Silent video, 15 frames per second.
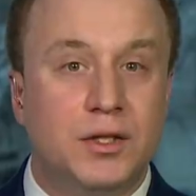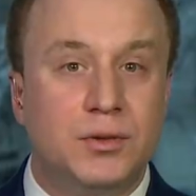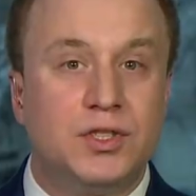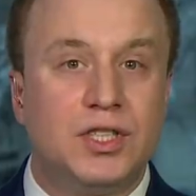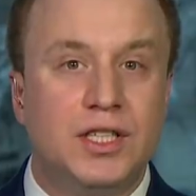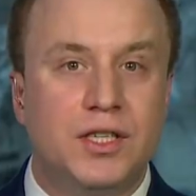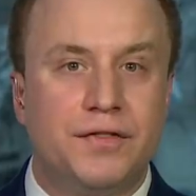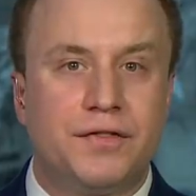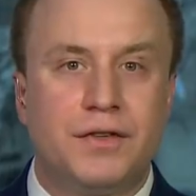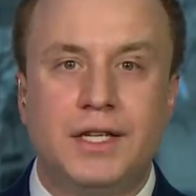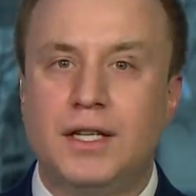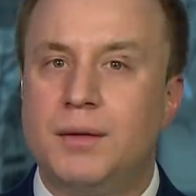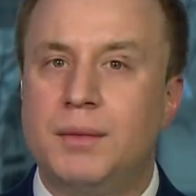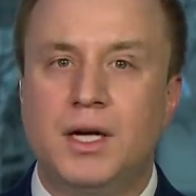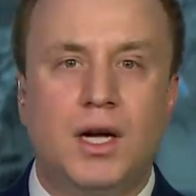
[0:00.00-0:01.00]
losing your
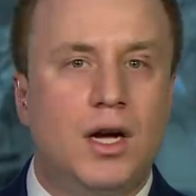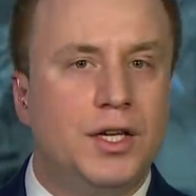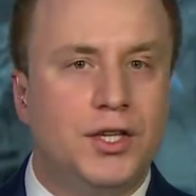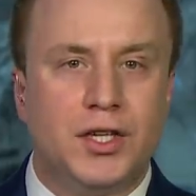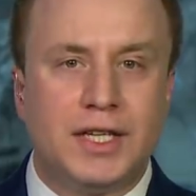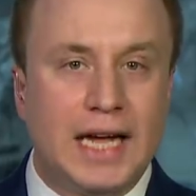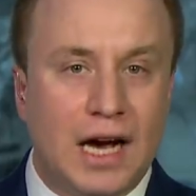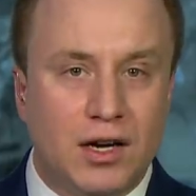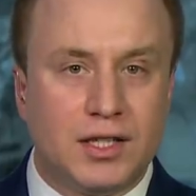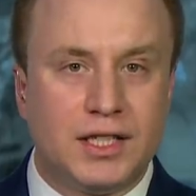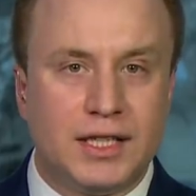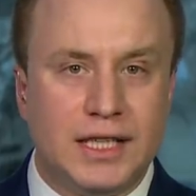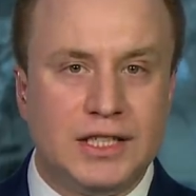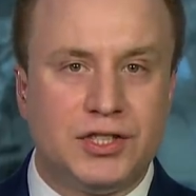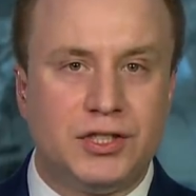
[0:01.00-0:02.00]
freedom, your
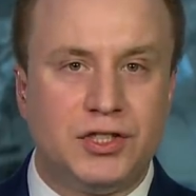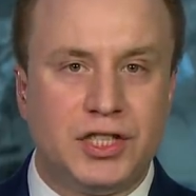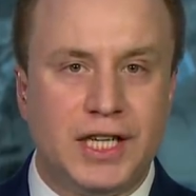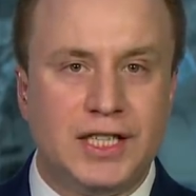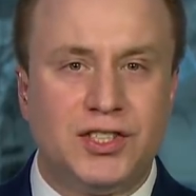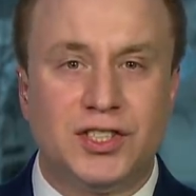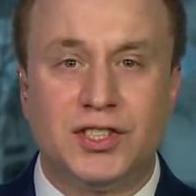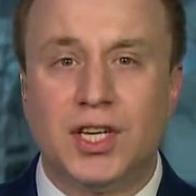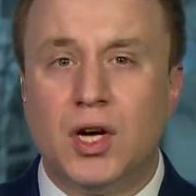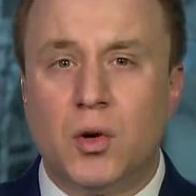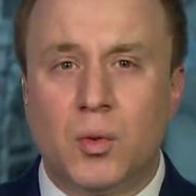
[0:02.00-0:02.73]
calculation changes.